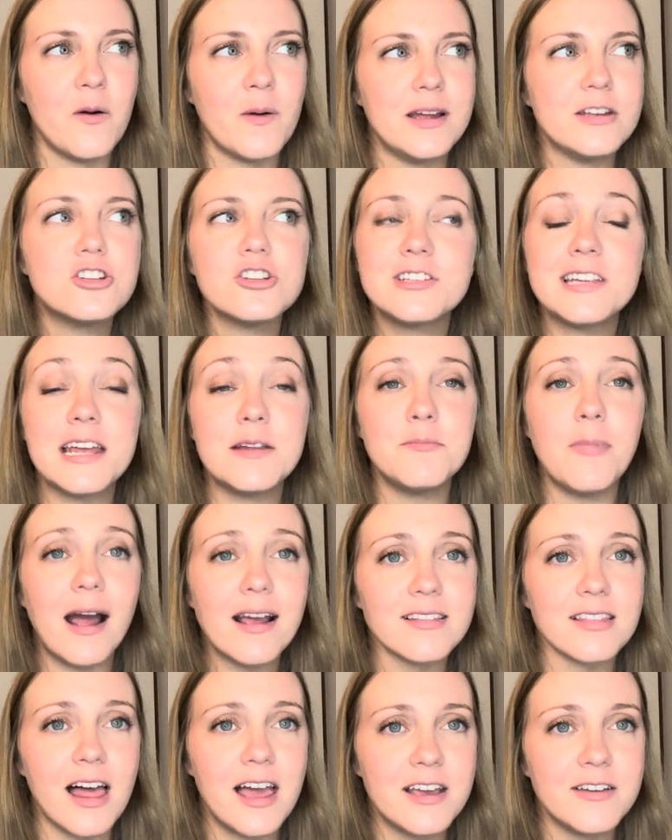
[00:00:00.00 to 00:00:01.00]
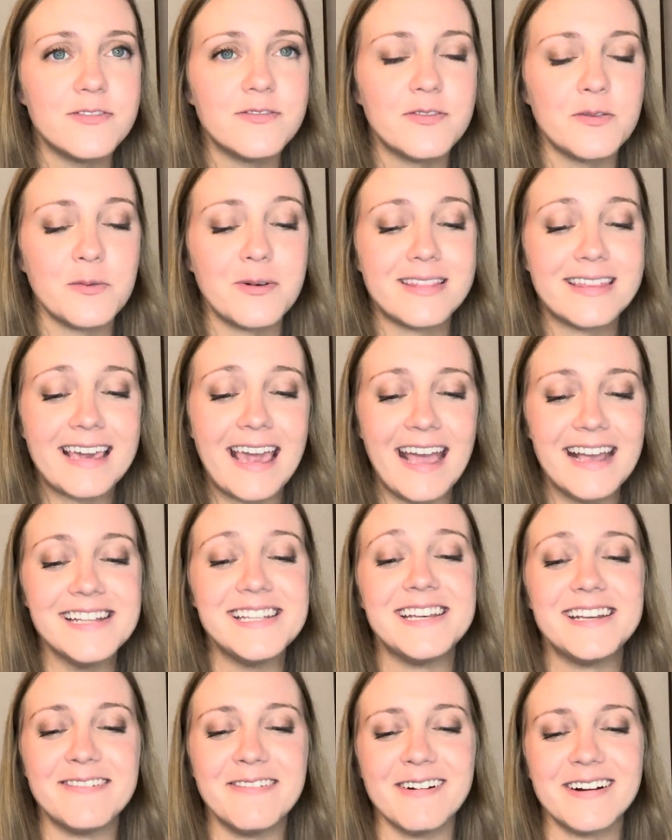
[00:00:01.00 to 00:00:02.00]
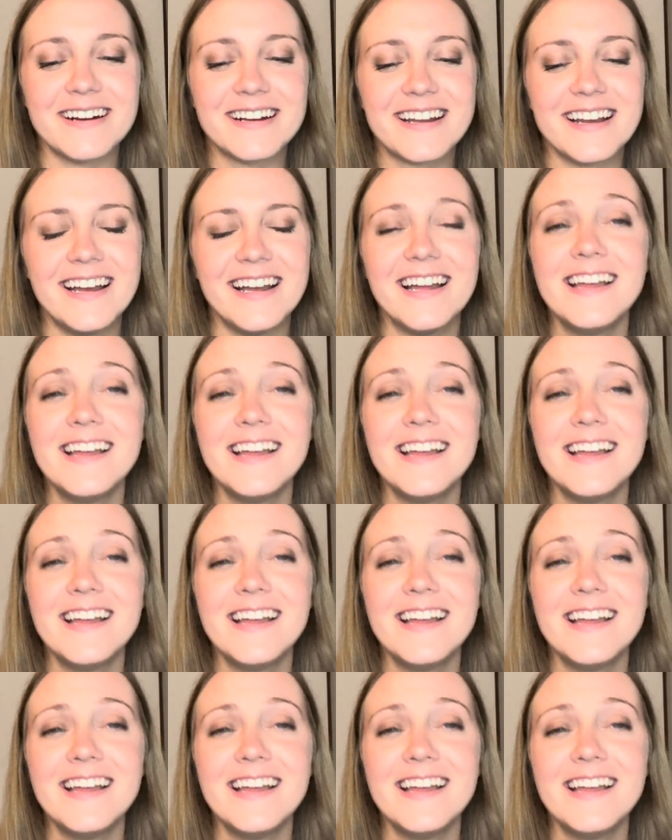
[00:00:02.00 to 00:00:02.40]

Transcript: and just in my life with Cade York.